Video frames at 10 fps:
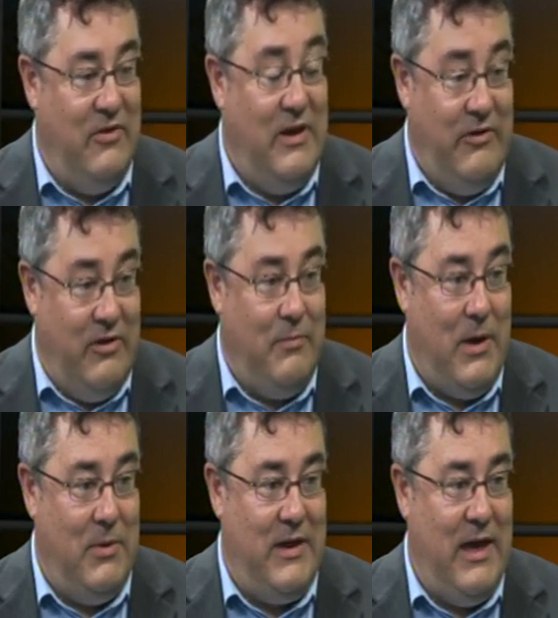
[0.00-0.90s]
Dunedin
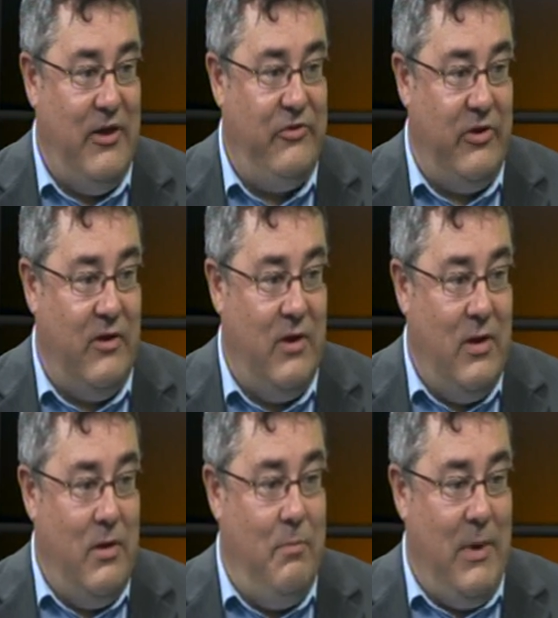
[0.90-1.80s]
publication,
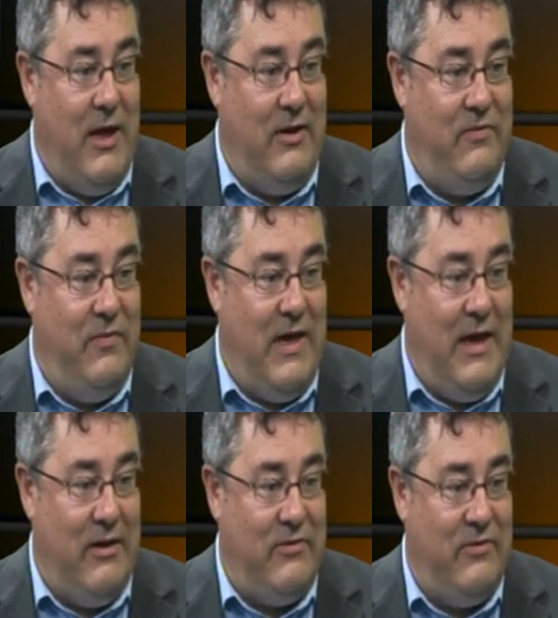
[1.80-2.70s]
but
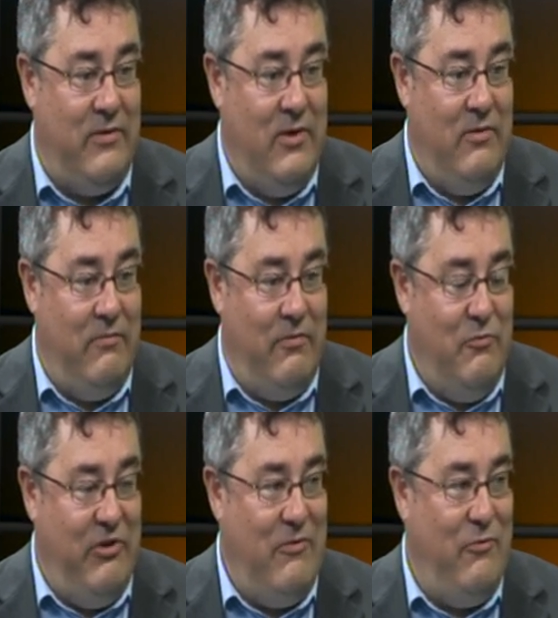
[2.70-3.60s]
that
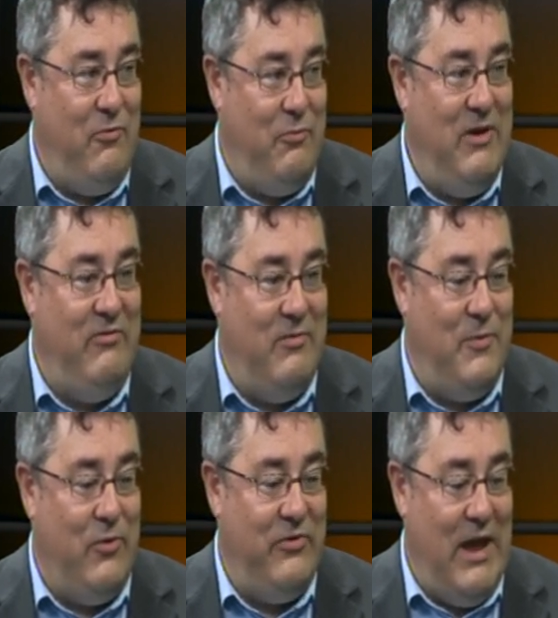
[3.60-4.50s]
from general
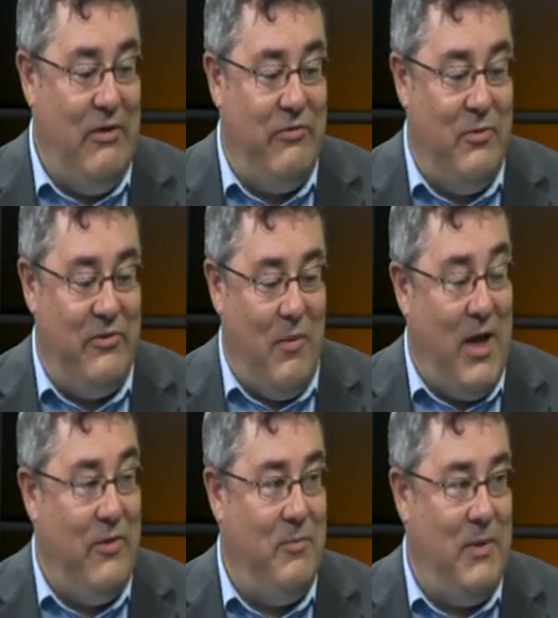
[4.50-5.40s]
principles and from some
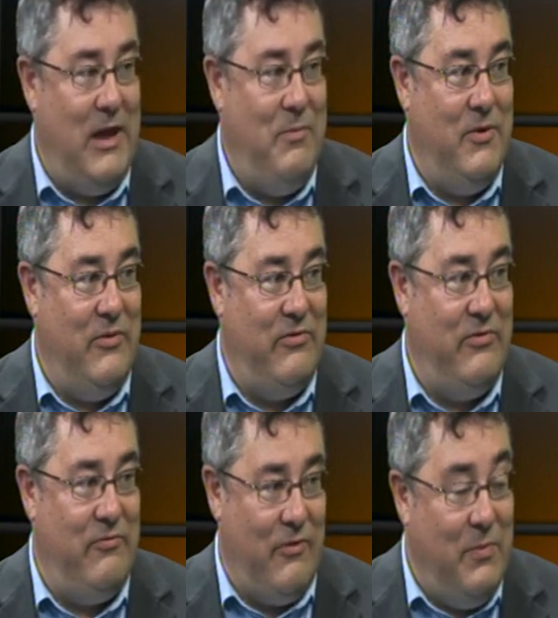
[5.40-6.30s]
other
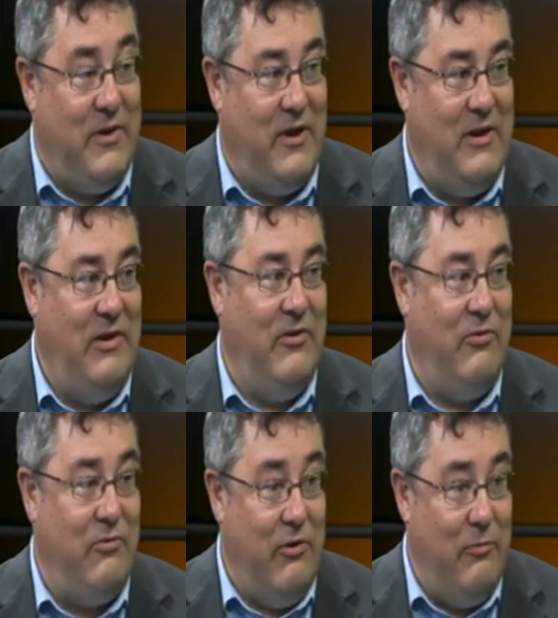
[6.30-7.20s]
papers from the
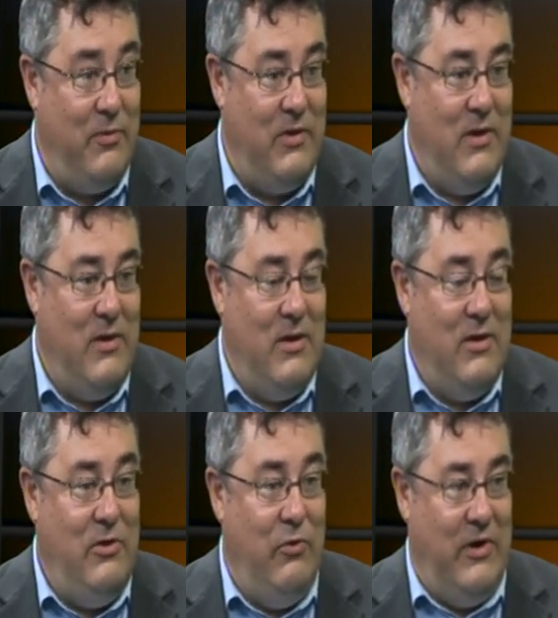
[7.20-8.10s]
Dunedin group,
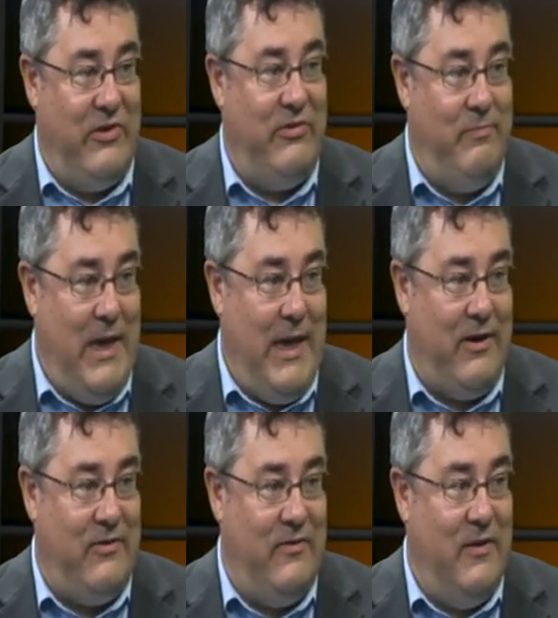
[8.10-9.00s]
you'd
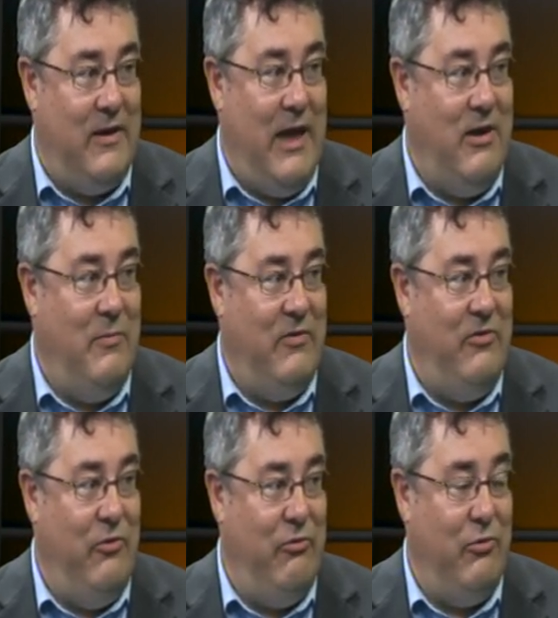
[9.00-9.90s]
expect that
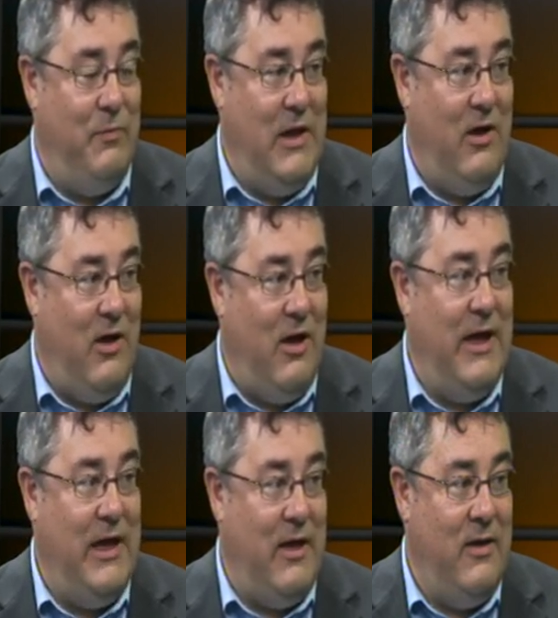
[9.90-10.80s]
cannabis use would be
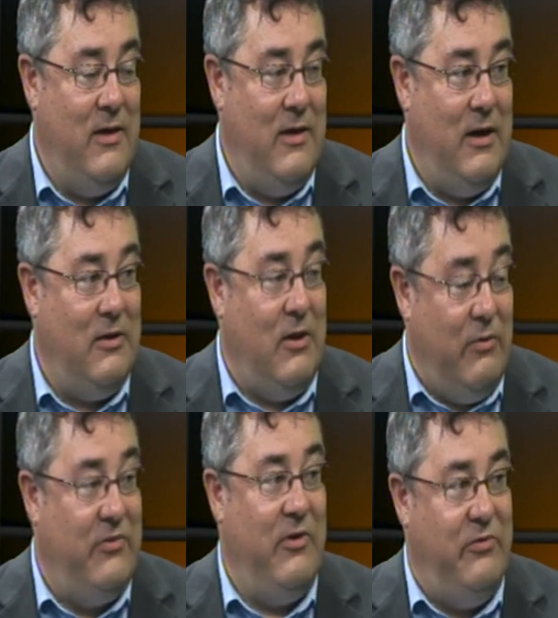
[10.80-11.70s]
higher at
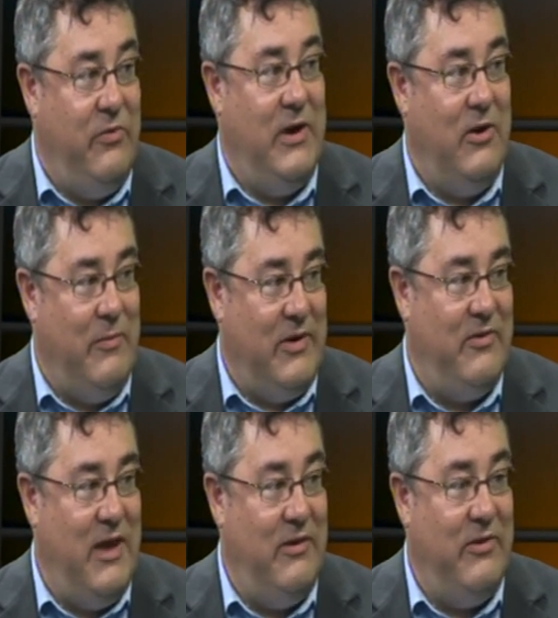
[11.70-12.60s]
lower socioeconomic
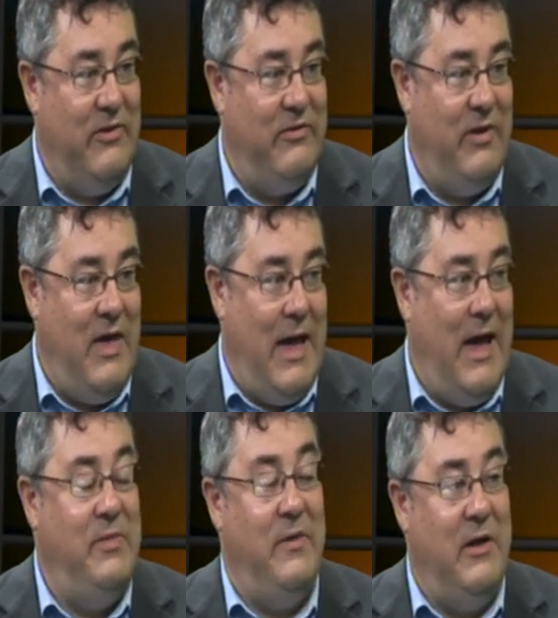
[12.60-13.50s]
status,
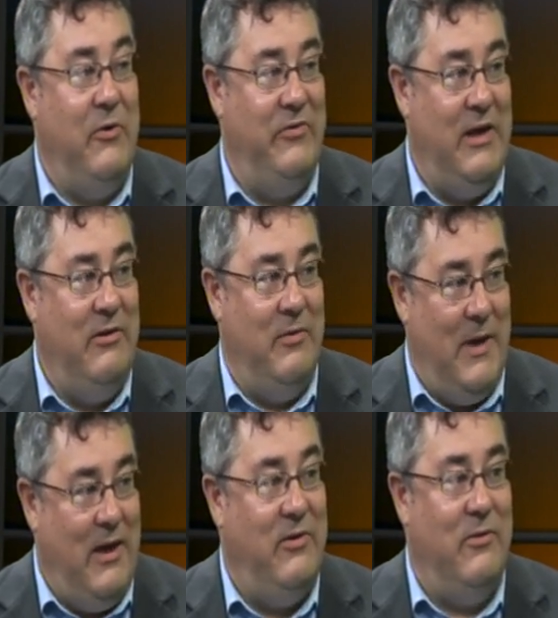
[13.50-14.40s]
and that there was
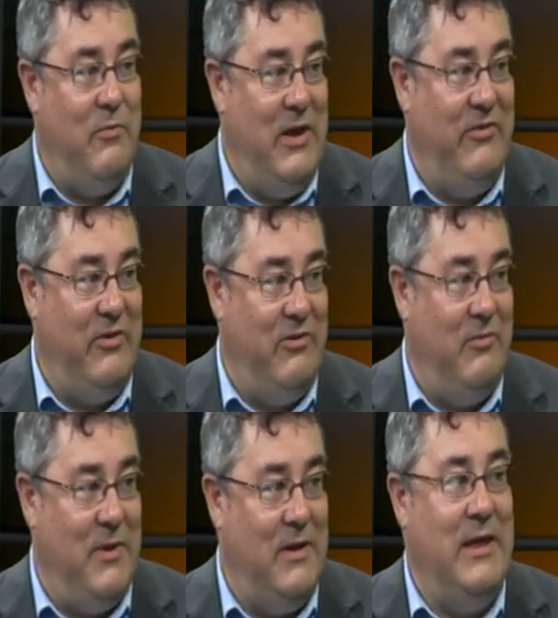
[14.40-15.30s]
independent reason to
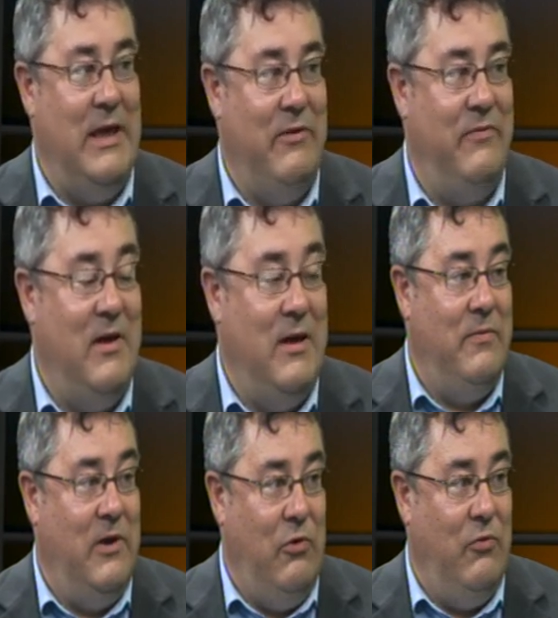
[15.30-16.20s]
believe
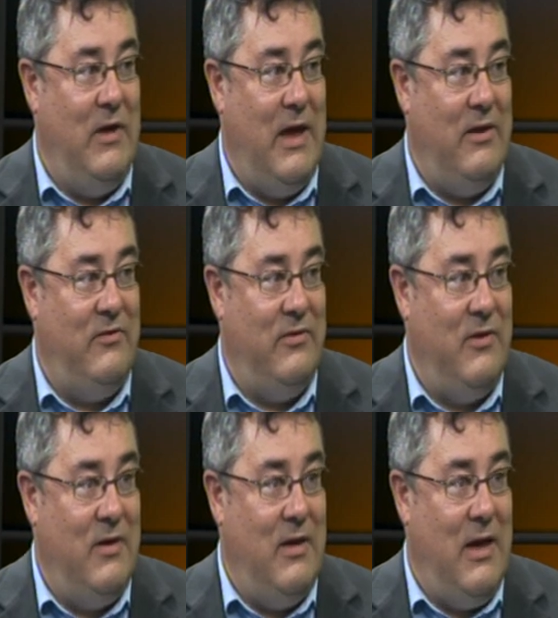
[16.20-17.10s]
that you'd get
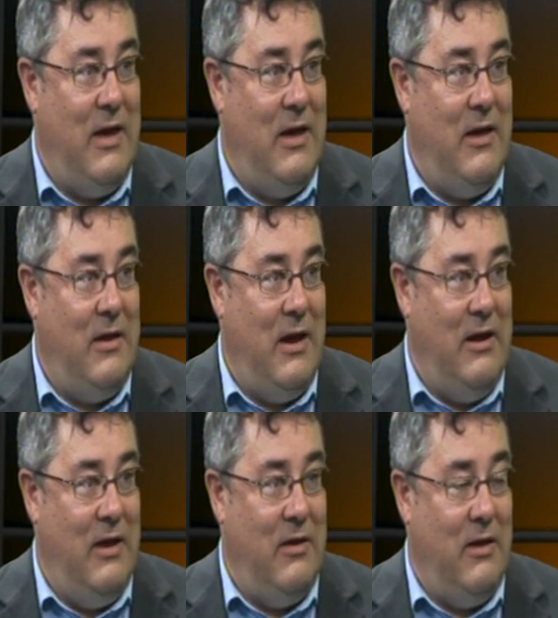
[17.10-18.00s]
uh,
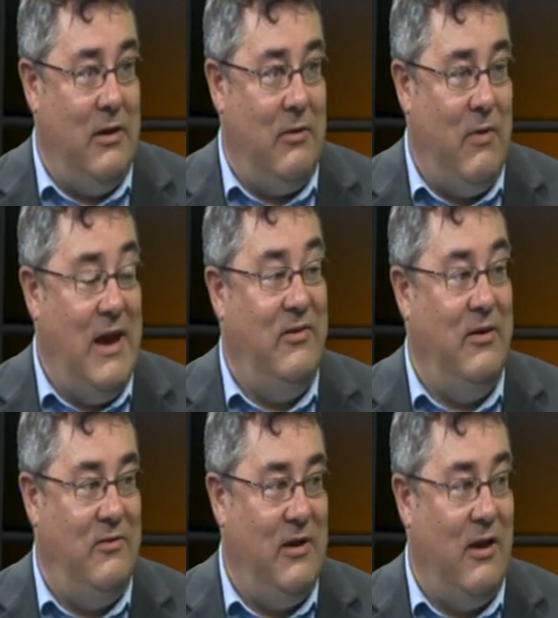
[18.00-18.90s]
an, a
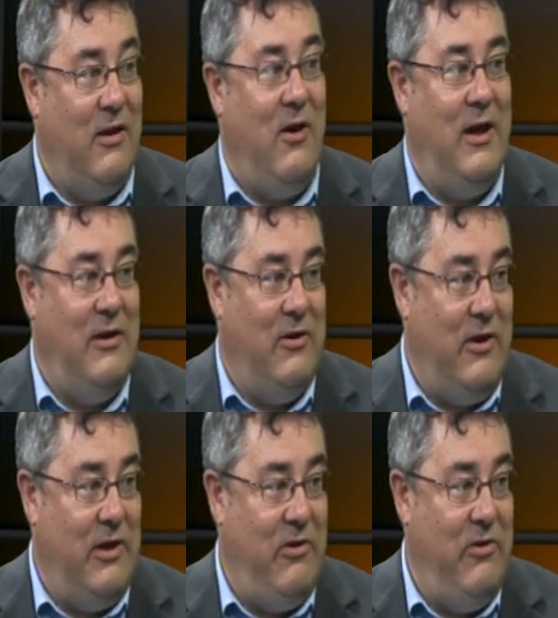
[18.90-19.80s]
greater decline in
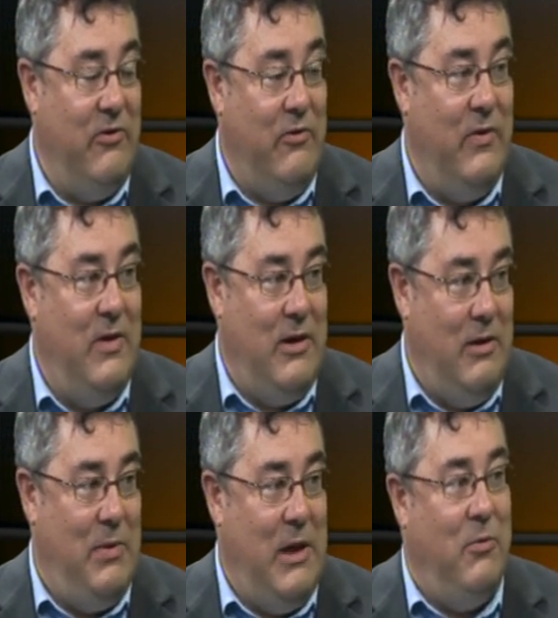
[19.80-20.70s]
I Q
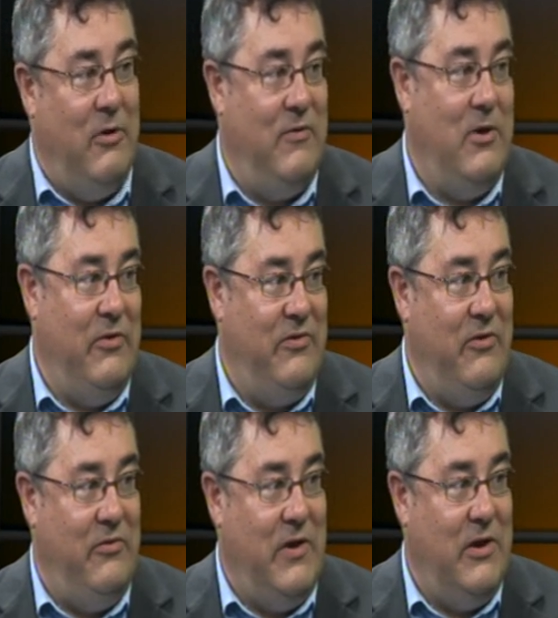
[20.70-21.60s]
in people of lower
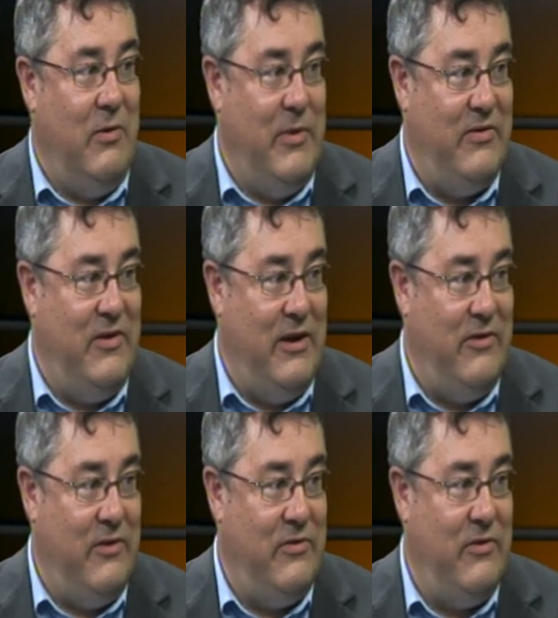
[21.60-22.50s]
socioeconomic
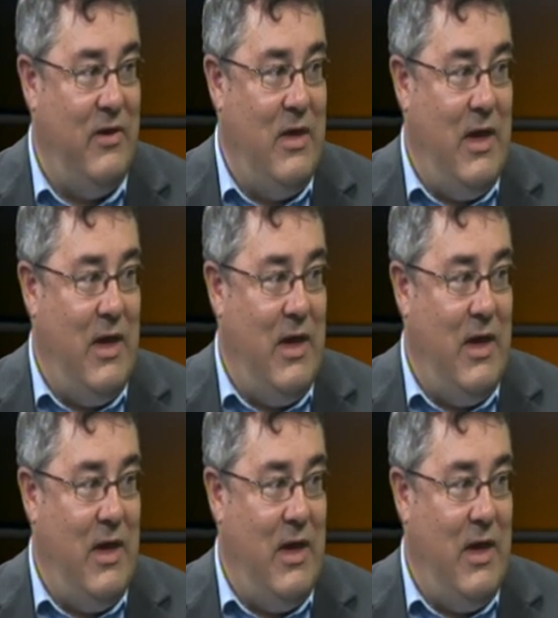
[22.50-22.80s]
status.